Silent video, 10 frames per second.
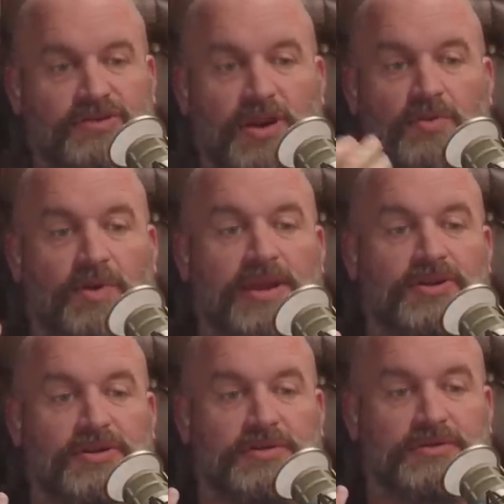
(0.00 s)

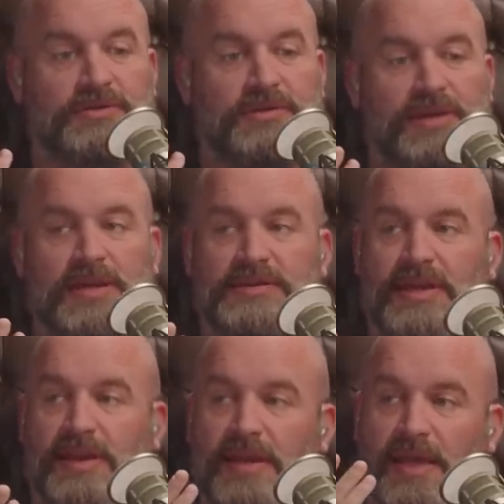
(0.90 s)
generations is
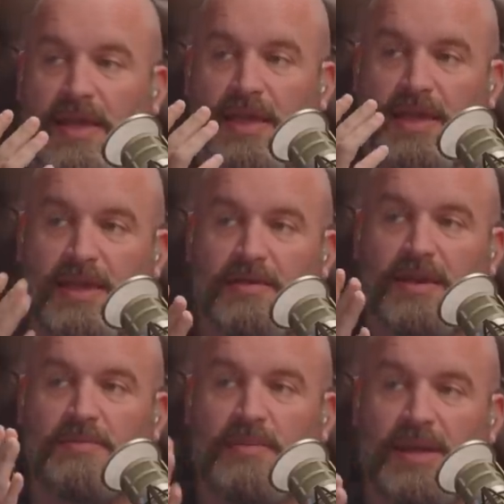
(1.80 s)
that it
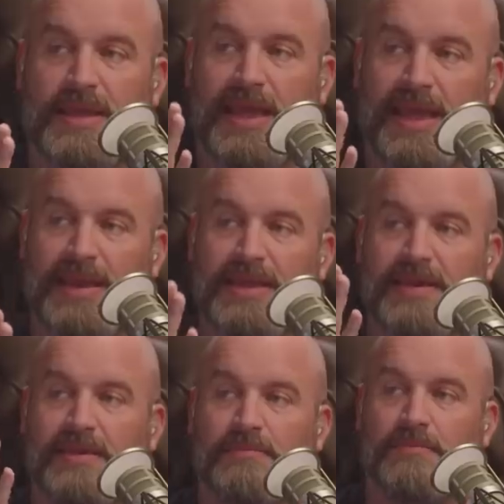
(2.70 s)
can make
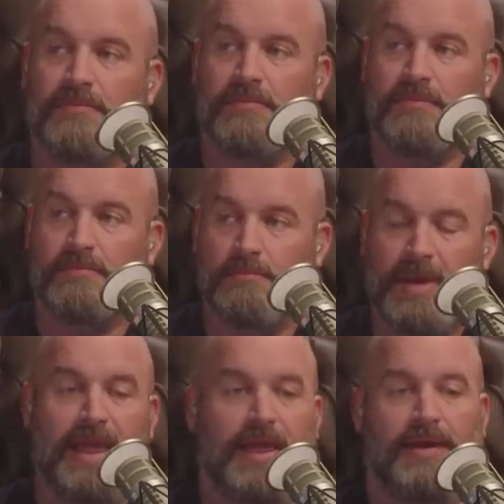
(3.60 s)
any
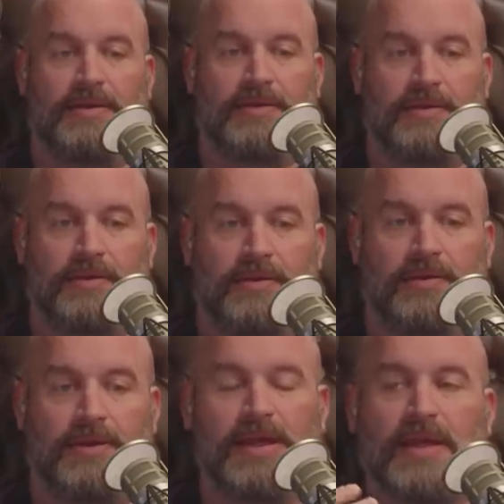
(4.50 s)
man,
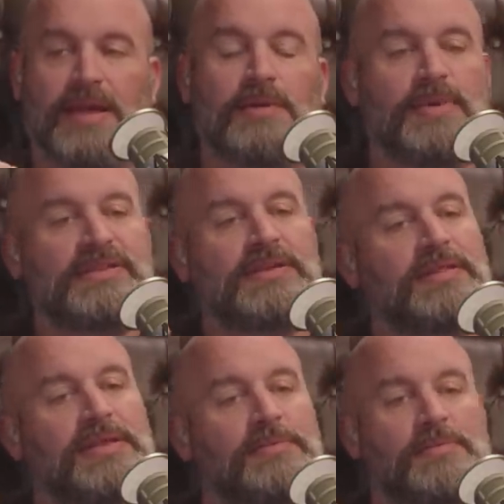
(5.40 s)
it can
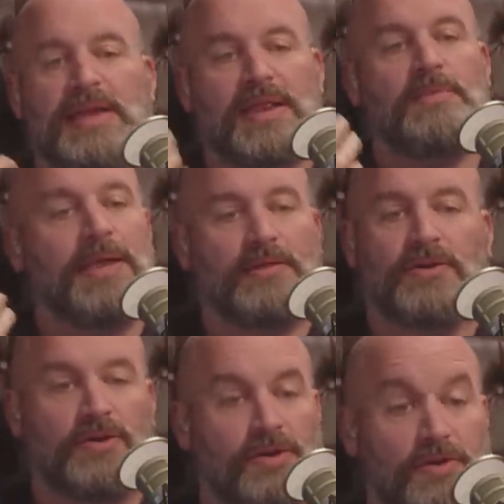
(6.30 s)
basically make any man
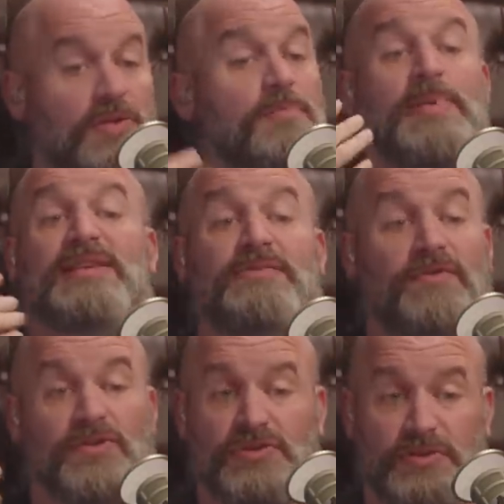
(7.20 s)
look good or the best
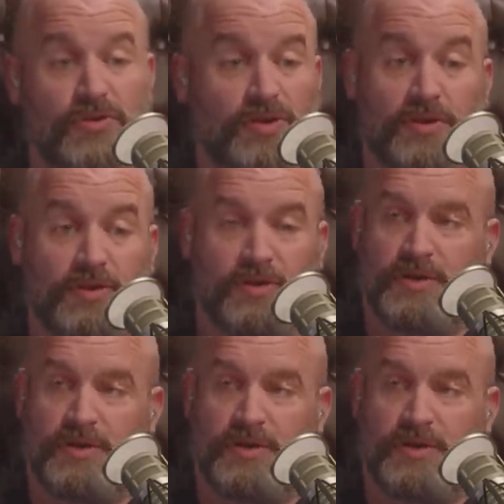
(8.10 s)
version you could look.